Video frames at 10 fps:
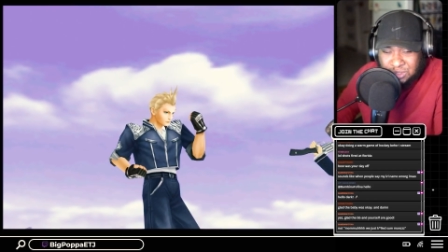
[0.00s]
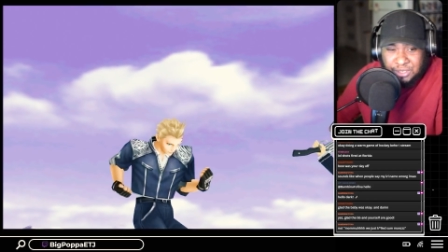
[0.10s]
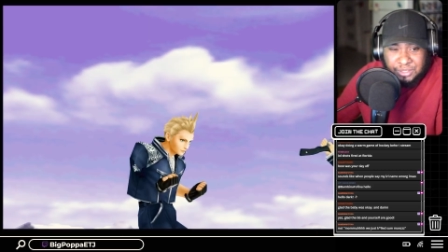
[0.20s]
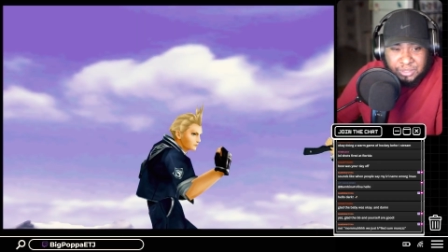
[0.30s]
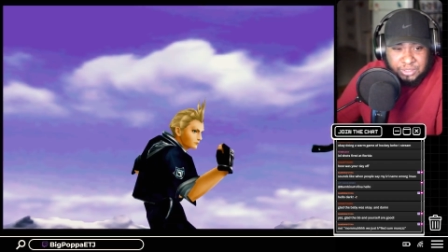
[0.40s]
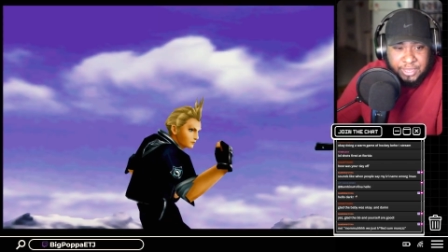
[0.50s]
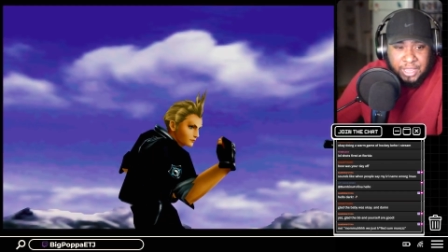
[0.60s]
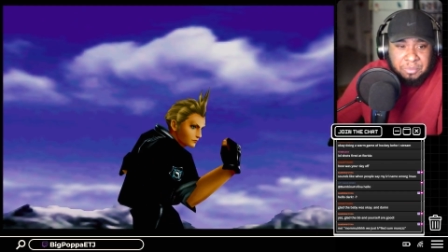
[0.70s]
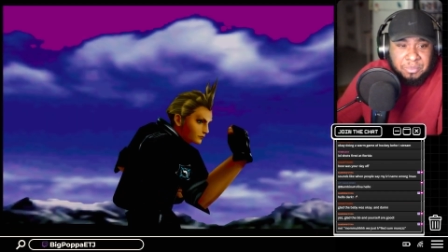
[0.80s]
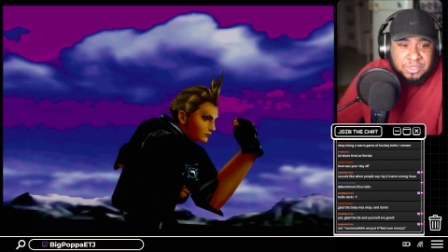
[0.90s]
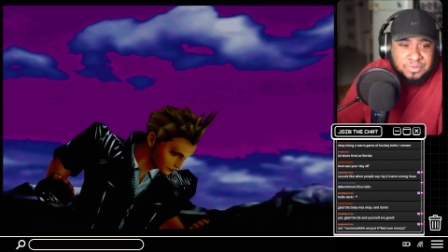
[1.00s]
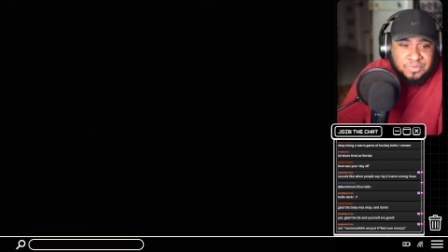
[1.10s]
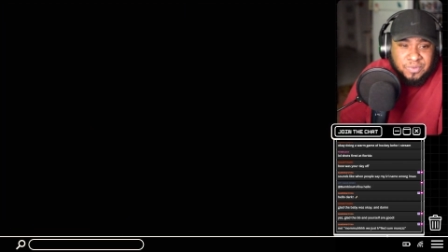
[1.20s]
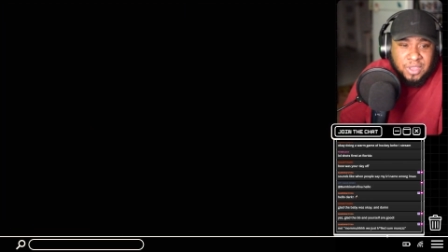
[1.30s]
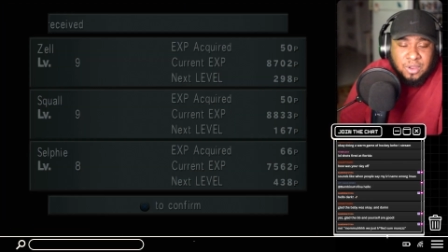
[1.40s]
in this game is
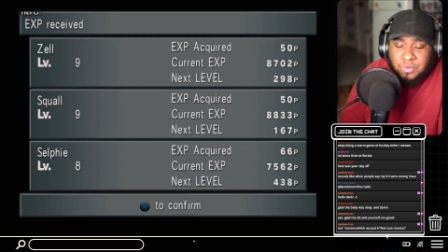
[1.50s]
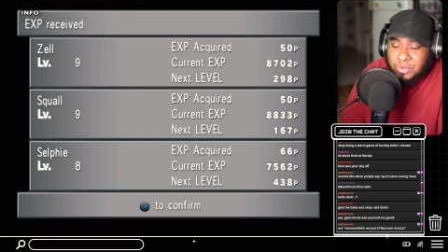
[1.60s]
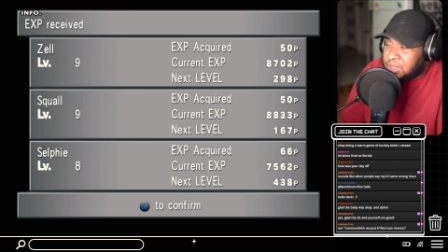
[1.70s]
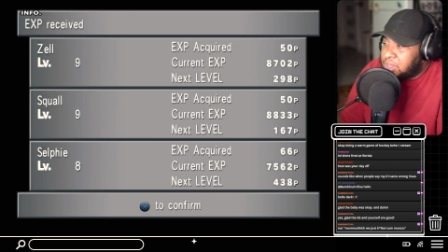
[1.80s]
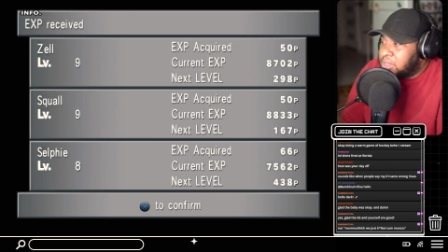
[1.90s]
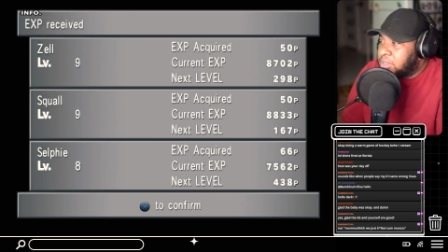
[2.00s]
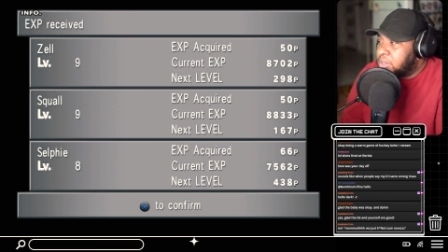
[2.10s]
very,